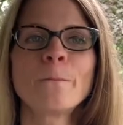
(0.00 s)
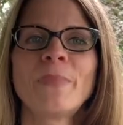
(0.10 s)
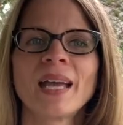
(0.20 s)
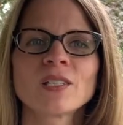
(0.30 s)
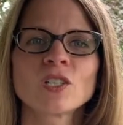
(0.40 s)

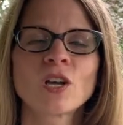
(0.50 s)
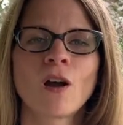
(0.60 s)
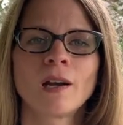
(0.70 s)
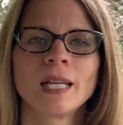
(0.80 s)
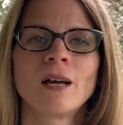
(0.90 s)
back to
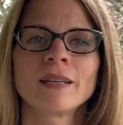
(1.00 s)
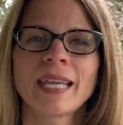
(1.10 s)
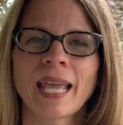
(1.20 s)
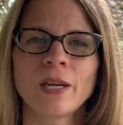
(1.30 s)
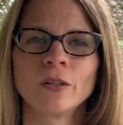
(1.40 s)
Carlisle
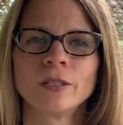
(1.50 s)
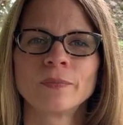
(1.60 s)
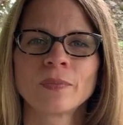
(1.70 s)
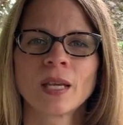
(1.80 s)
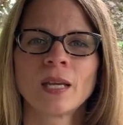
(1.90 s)
Cadle.
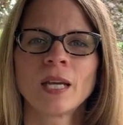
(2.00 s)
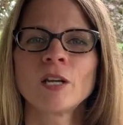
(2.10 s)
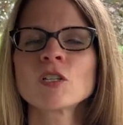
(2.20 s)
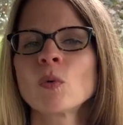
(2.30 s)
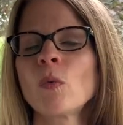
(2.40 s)

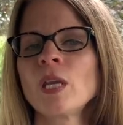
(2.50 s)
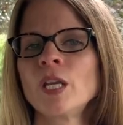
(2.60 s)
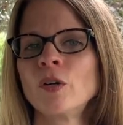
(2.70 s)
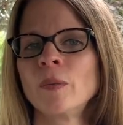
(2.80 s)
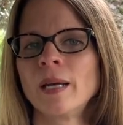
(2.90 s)
Here's what we
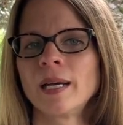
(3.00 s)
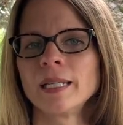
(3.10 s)
know about